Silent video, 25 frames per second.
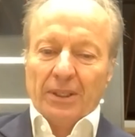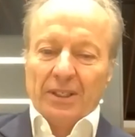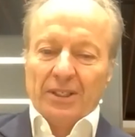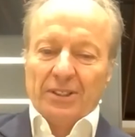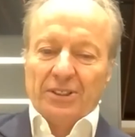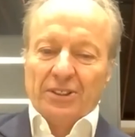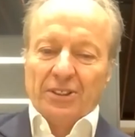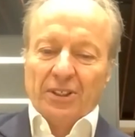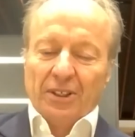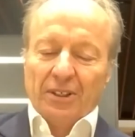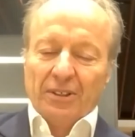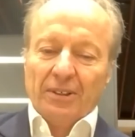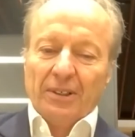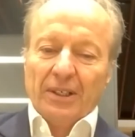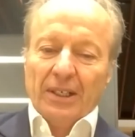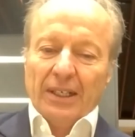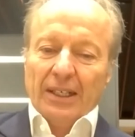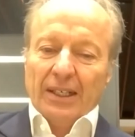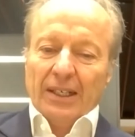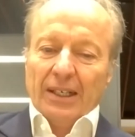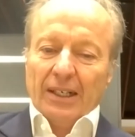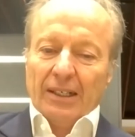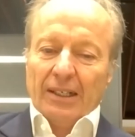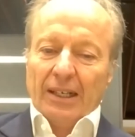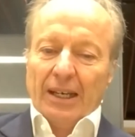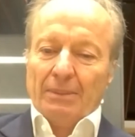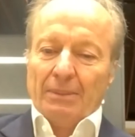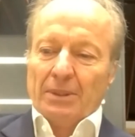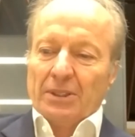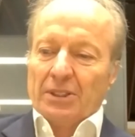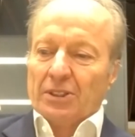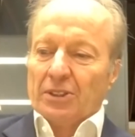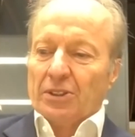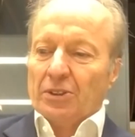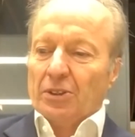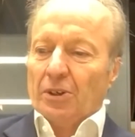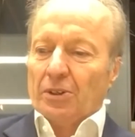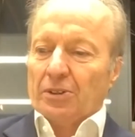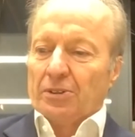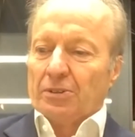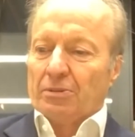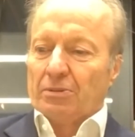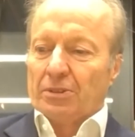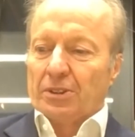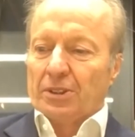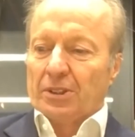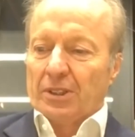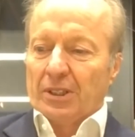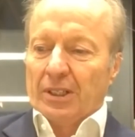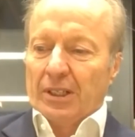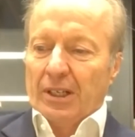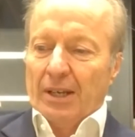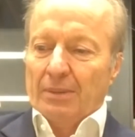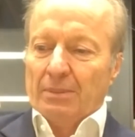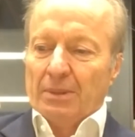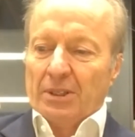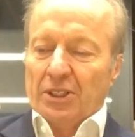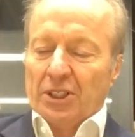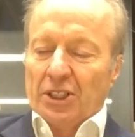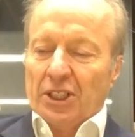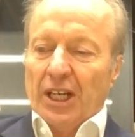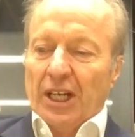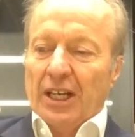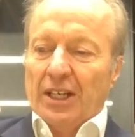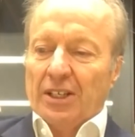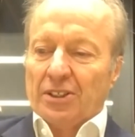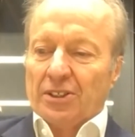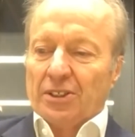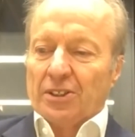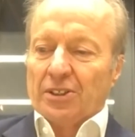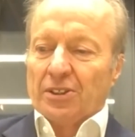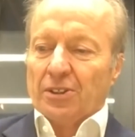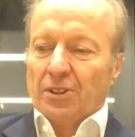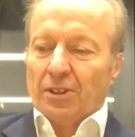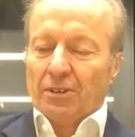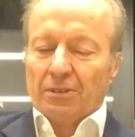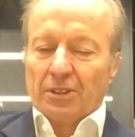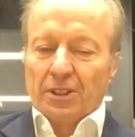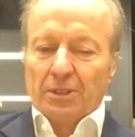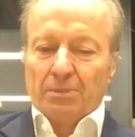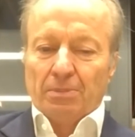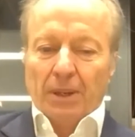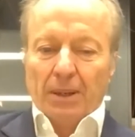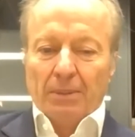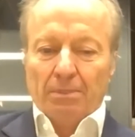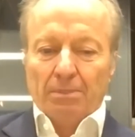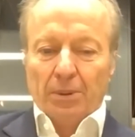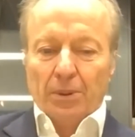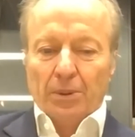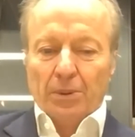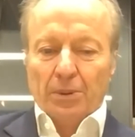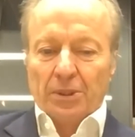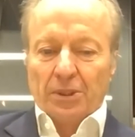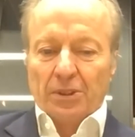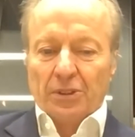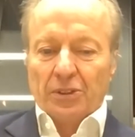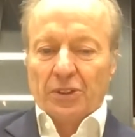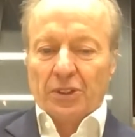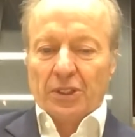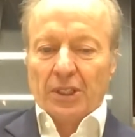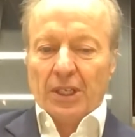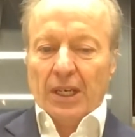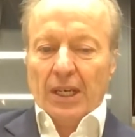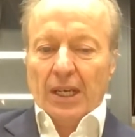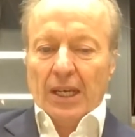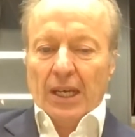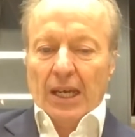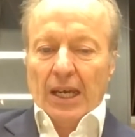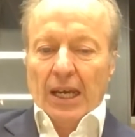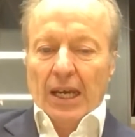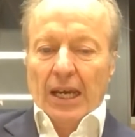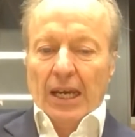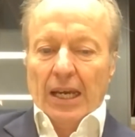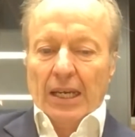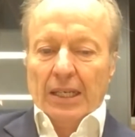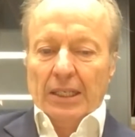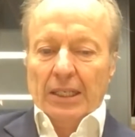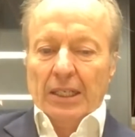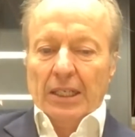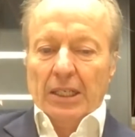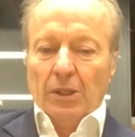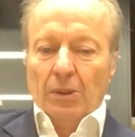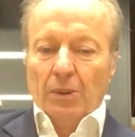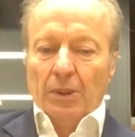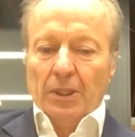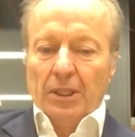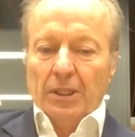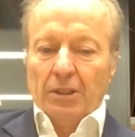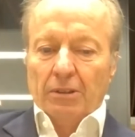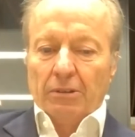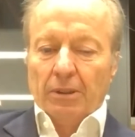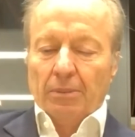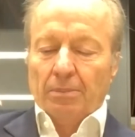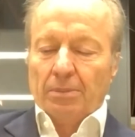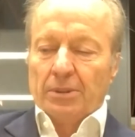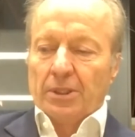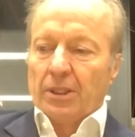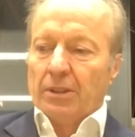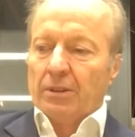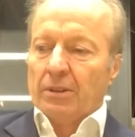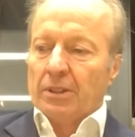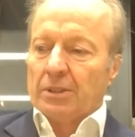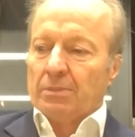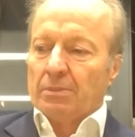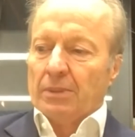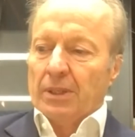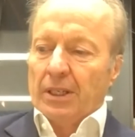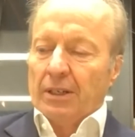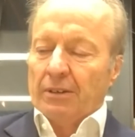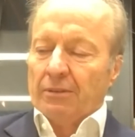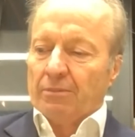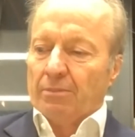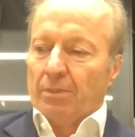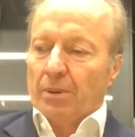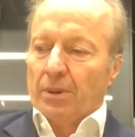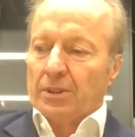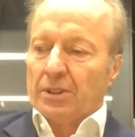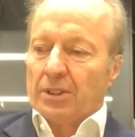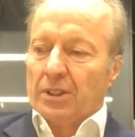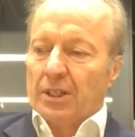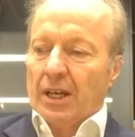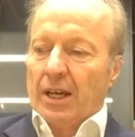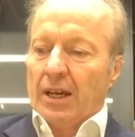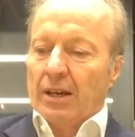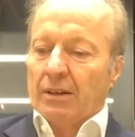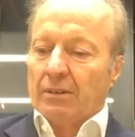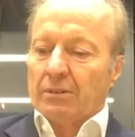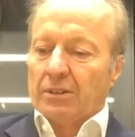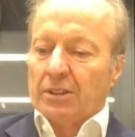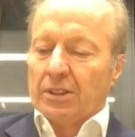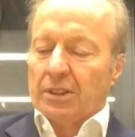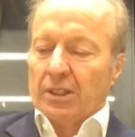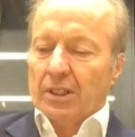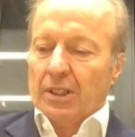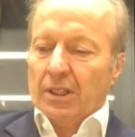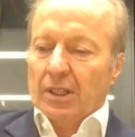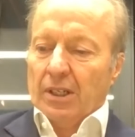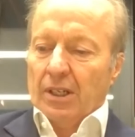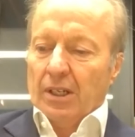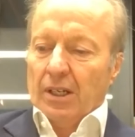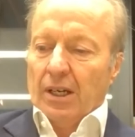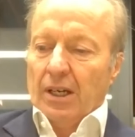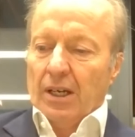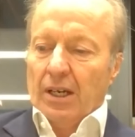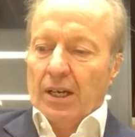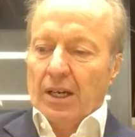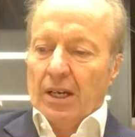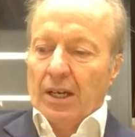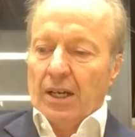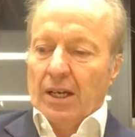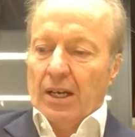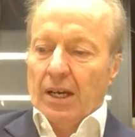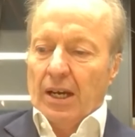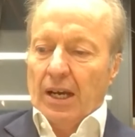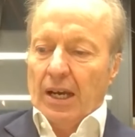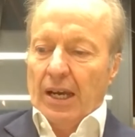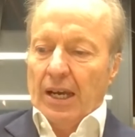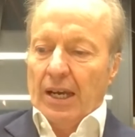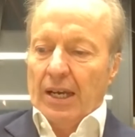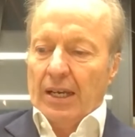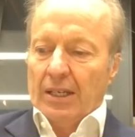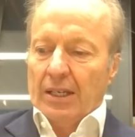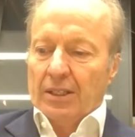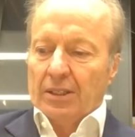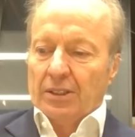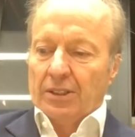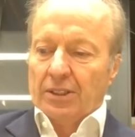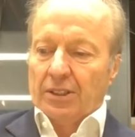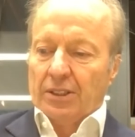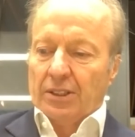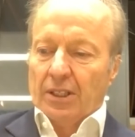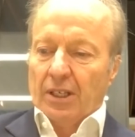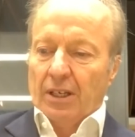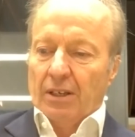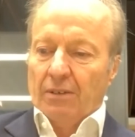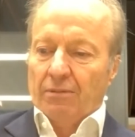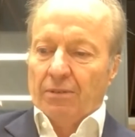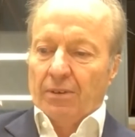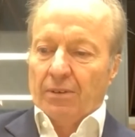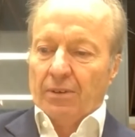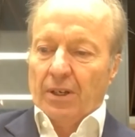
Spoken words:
issue. Climate change does not respect borders, and equally, crypto, as many have pointed out, has a